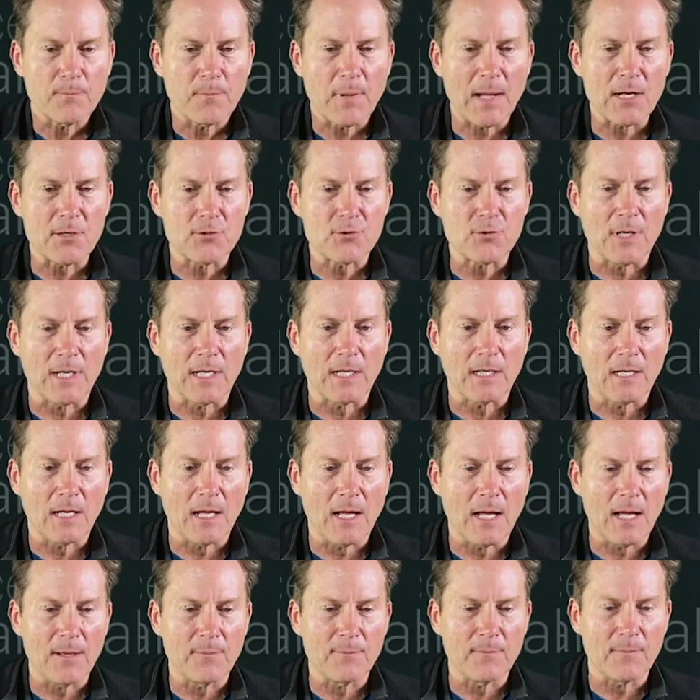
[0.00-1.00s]
Patrick,
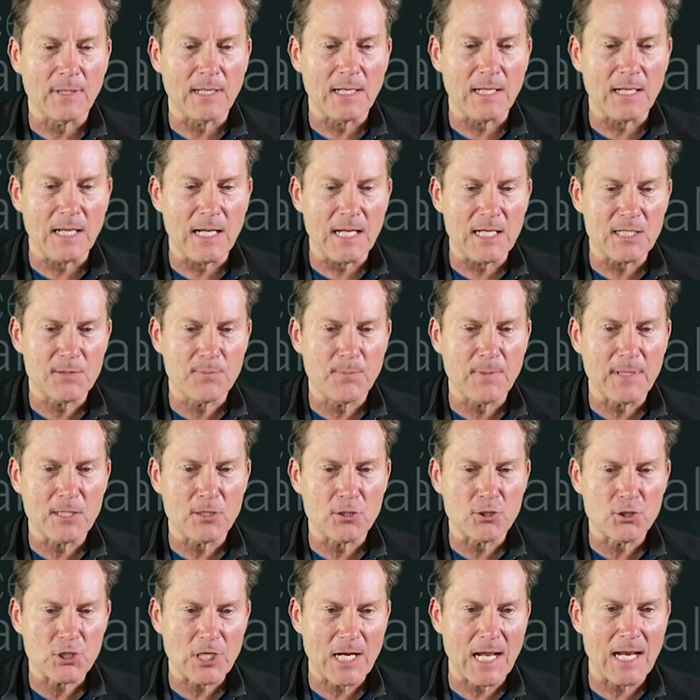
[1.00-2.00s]
it's been
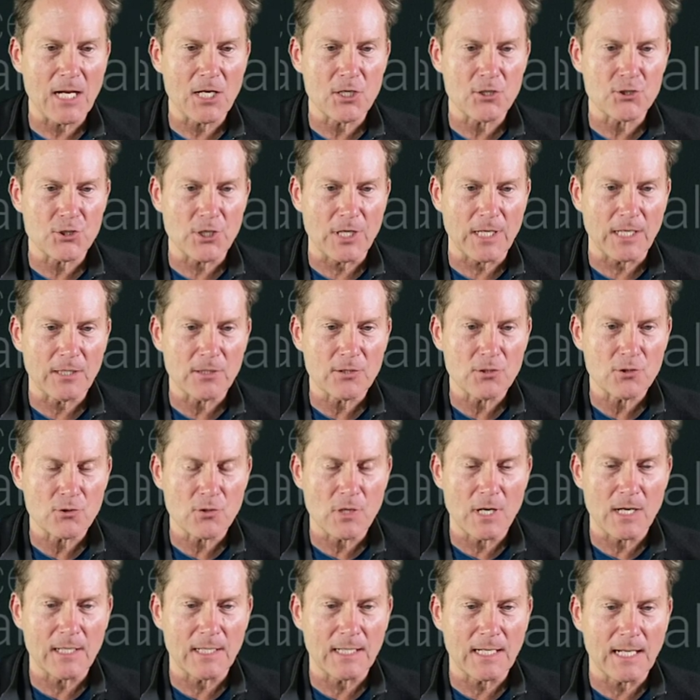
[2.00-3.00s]
challenging
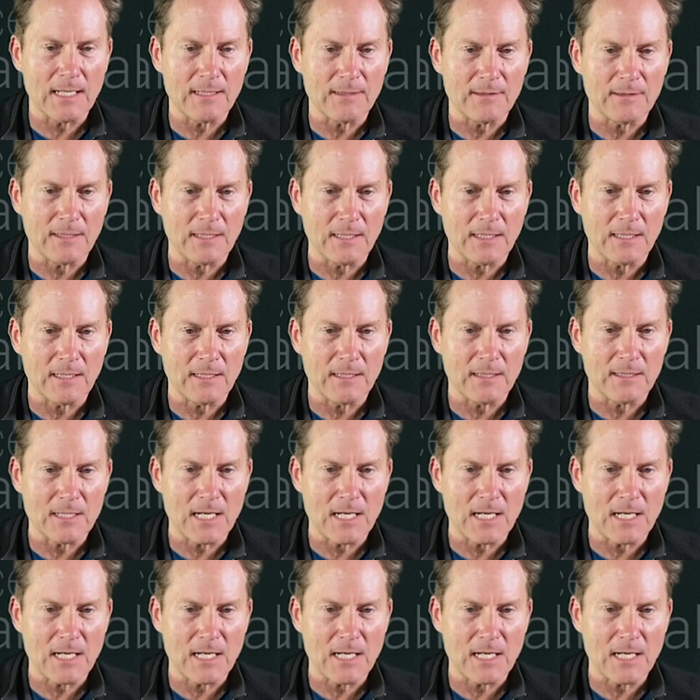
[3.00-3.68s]
trying to get the